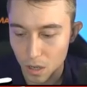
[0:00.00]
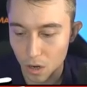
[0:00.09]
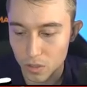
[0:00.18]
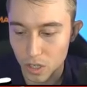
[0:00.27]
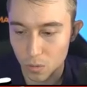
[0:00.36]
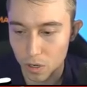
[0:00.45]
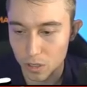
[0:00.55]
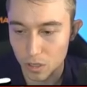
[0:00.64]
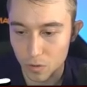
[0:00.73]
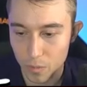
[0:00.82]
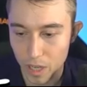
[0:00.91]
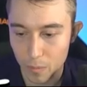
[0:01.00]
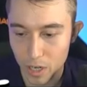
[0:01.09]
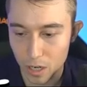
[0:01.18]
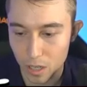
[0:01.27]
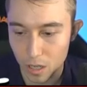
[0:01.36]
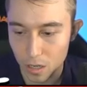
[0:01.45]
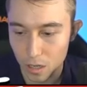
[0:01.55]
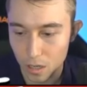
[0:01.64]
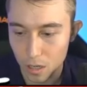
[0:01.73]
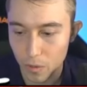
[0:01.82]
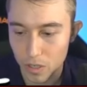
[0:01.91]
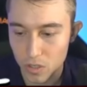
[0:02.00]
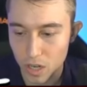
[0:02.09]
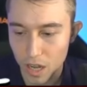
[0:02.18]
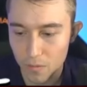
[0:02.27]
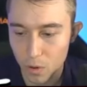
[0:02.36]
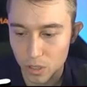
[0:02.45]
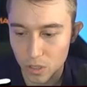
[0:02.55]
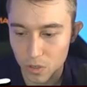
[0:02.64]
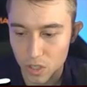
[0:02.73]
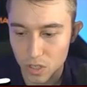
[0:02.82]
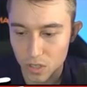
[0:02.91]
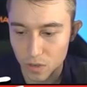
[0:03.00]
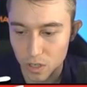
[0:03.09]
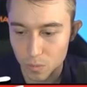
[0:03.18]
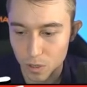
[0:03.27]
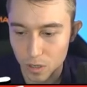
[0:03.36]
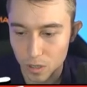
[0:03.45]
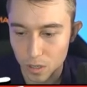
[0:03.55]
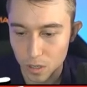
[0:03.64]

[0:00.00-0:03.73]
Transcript: Oh, he's going to Royal Delivery me, I'm an idiot. Wait, does he not have Royal Delivery since he has Fire Spirit?